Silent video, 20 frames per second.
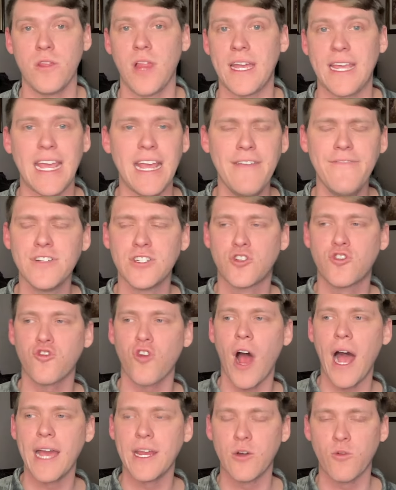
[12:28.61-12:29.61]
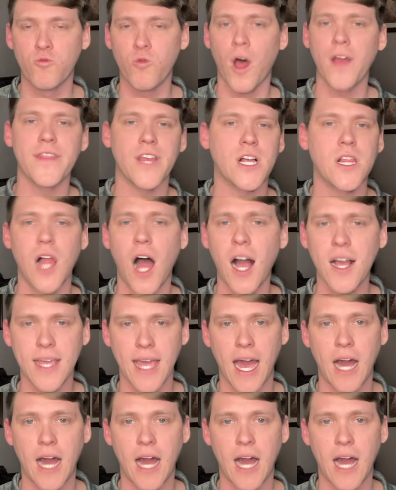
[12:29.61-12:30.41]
Like, even trying to run the clock